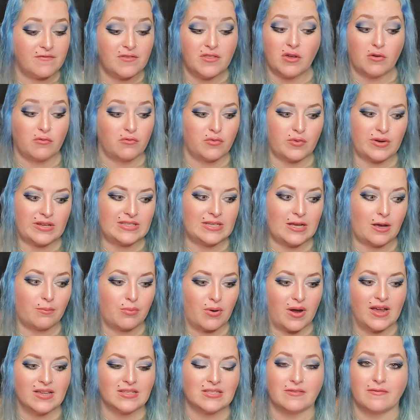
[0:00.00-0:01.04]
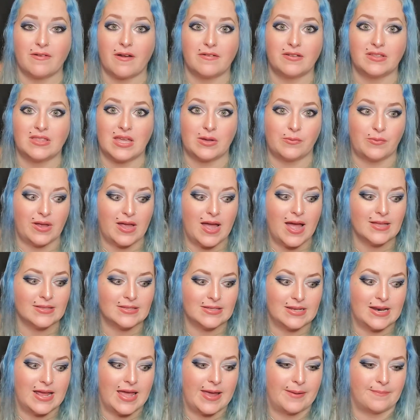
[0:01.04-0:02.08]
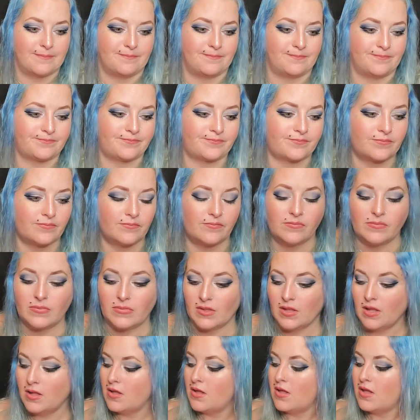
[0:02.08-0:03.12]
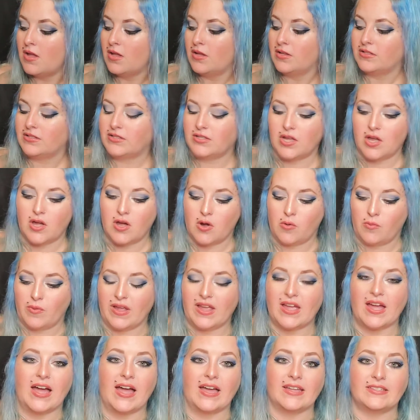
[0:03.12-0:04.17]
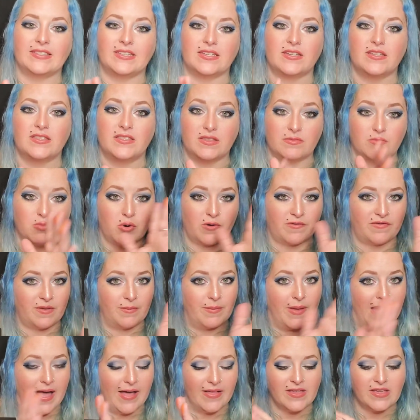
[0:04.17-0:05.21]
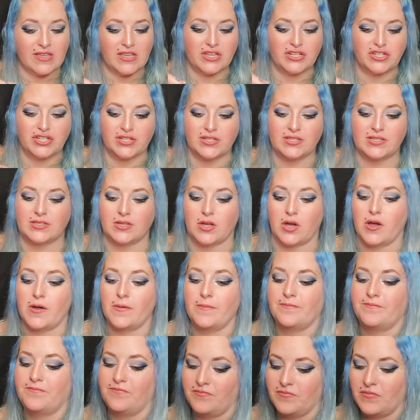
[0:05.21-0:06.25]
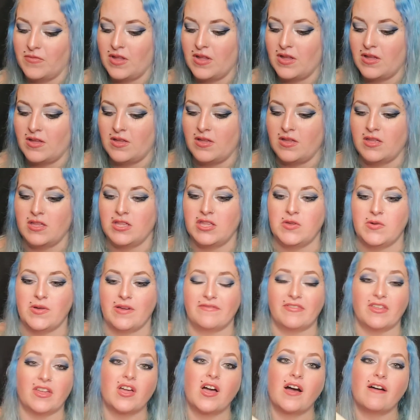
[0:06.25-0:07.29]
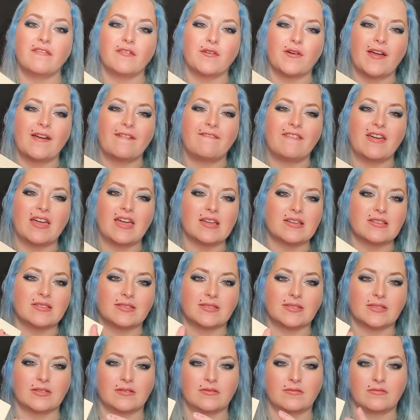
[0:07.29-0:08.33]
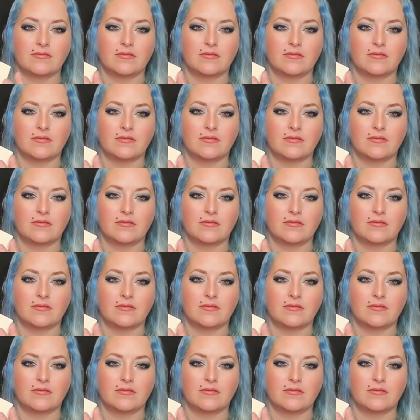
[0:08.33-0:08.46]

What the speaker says: the retail price of everything we got today. So we got the Morphe palette you just saw. You have the Cover FX